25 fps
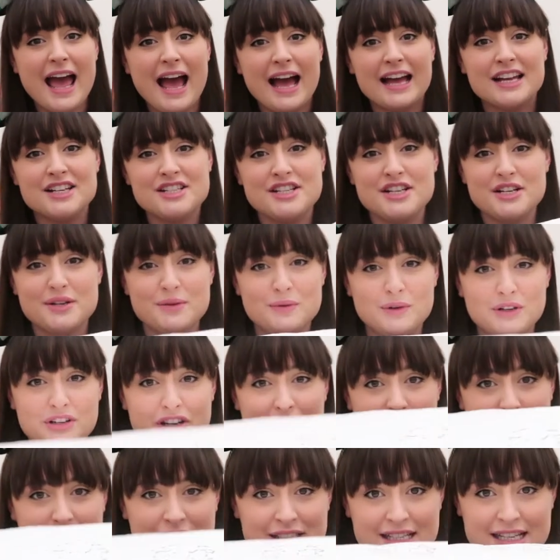As you will
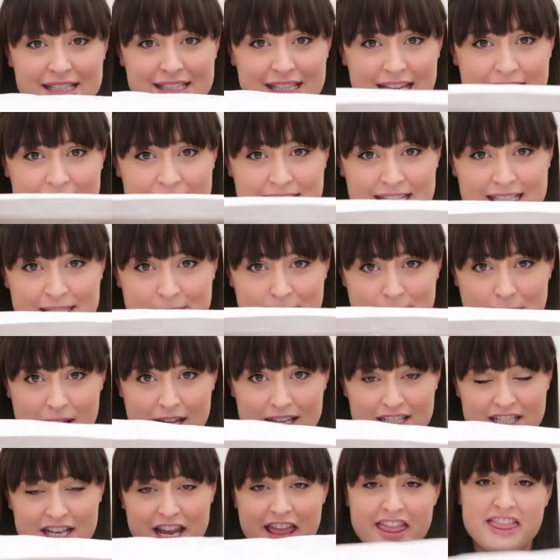notice, it is
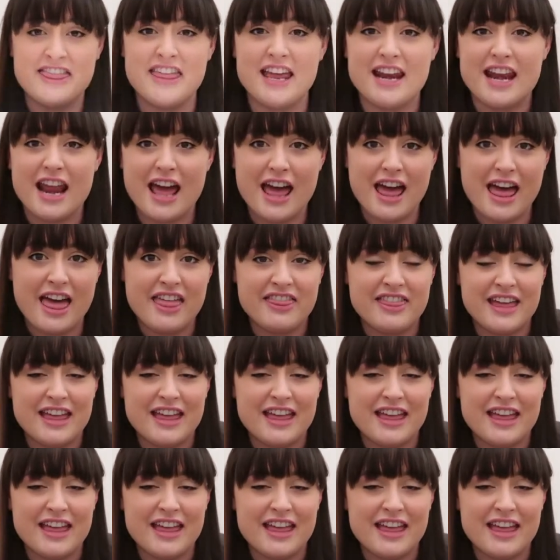much thinner